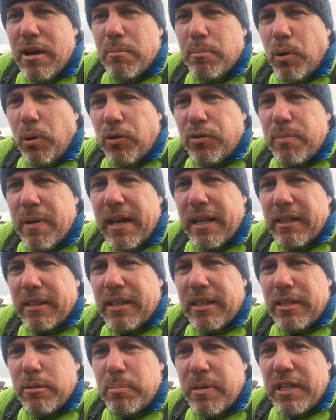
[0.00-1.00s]
Porthmelg
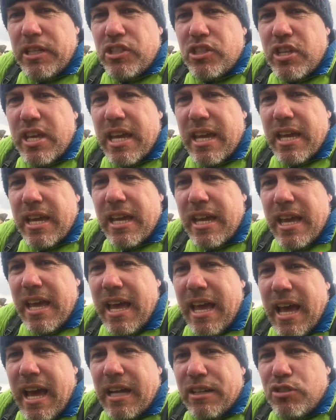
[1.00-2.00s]
and the beach there,
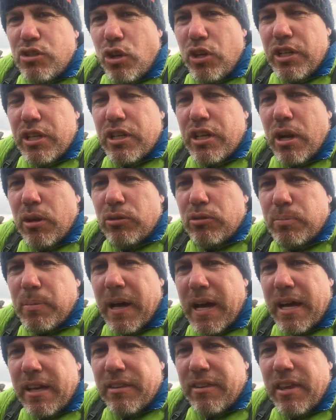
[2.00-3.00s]
and join the coast
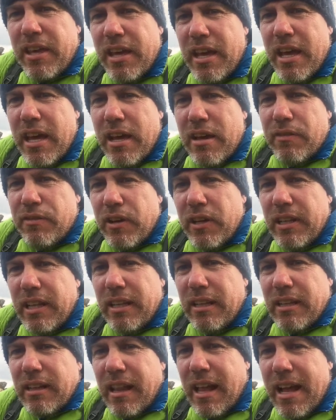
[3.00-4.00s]
path for a
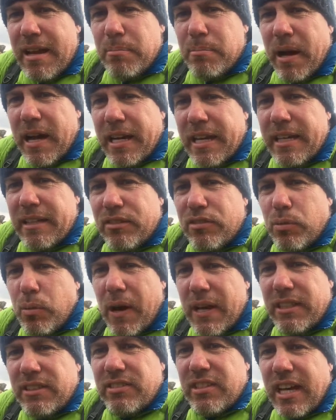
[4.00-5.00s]
little climb back into
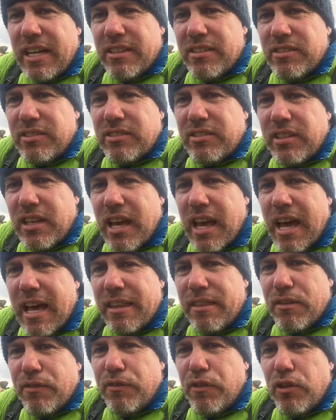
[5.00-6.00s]
White Sands
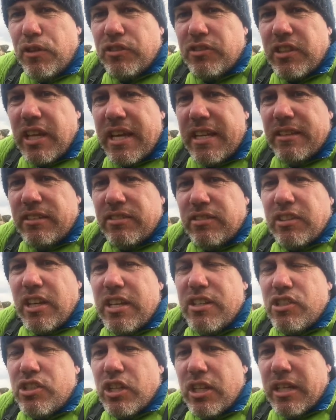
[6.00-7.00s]
and the first aid
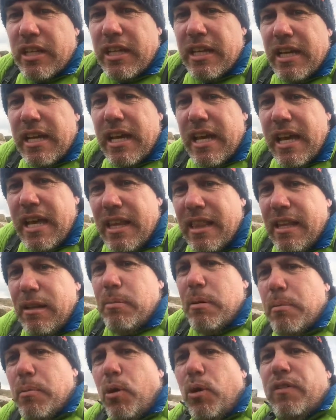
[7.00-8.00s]
station. A little
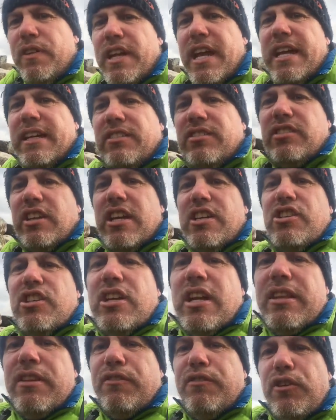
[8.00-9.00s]
bit more of an aid station
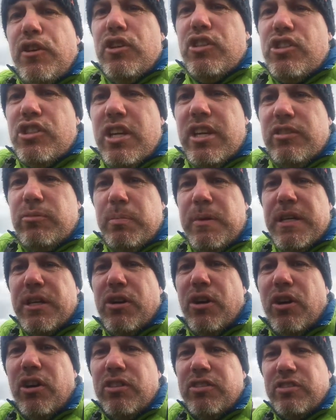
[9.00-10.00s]
than the first years,
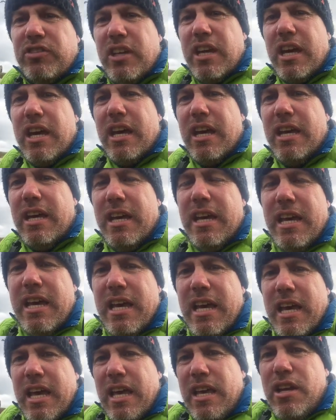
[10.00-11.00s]
because you have
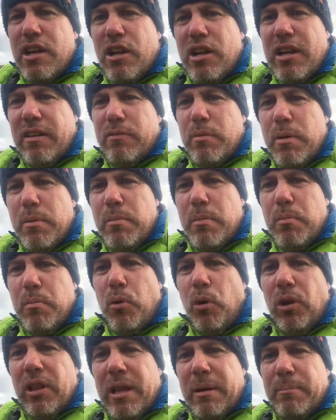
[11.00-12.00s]
a bit
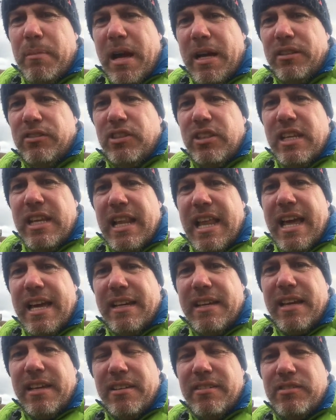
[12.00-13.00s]
more miles in your
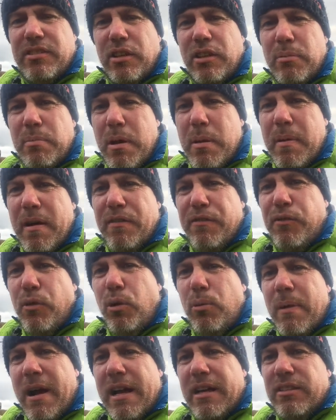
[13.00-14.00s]
leg, so it'll be about
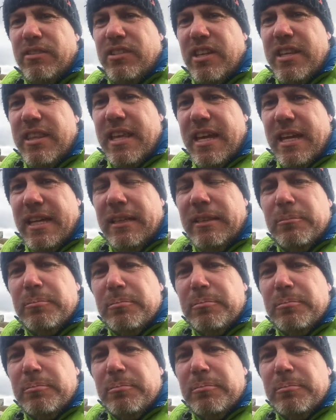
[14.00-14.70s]
4 miles in there.